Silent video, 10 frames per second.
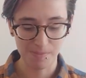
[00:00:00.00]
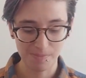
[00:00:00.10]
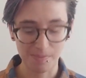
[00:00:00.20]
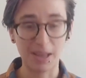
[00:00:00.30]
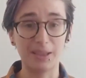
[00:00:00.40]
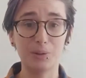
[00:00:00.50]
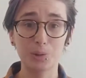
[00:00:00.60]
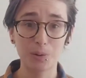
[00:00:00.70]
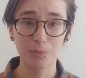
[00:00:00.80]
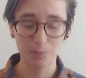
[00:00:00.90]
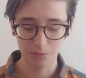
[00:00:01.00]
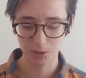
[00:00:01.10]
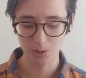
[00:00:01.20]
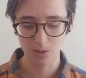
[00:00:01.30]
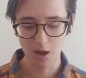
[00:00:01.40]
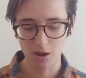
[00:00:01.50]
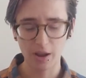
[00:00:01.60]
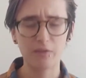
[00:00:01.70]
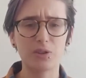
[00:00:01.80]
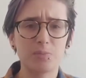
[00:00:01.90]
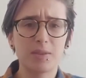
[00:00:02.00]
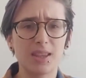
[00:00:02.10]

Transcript: my little dorm room for so long, I've just been